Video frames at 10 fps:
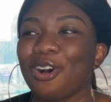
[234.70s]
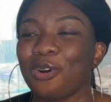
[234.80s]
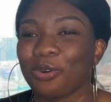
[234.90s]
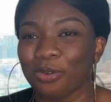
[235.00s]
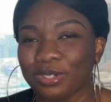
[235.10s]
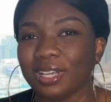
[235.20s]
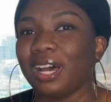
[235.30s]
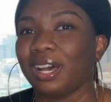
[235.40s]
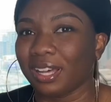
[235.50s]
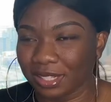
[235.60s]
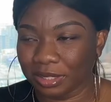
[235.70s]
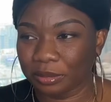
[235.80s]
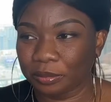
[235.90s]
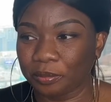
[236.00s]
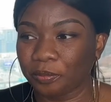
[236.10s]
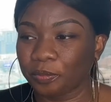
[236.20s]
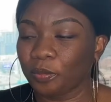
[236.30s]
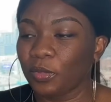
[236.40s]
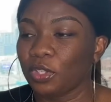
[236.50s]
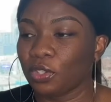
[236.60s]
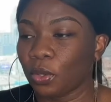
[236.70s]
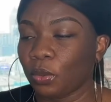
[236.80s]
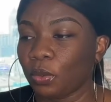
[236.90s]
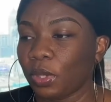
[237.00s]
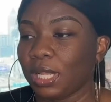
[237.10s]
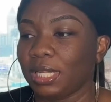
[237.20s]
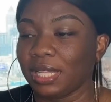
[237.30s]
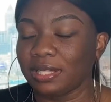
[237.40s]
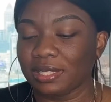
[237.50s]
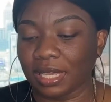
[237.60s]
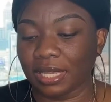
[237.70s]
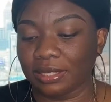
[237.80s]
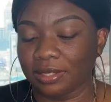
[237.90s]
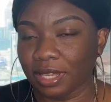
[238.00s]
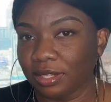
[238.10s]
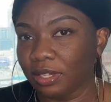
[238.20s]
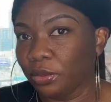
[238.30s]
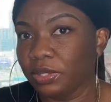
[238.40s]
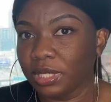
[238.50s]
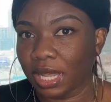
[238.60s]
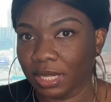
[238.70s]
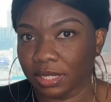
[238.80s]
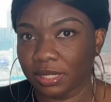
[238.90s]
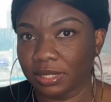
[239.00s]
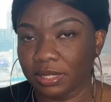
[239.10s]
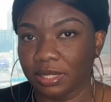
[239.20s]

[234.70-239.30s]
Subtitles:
Hold on. So let's say $10,000,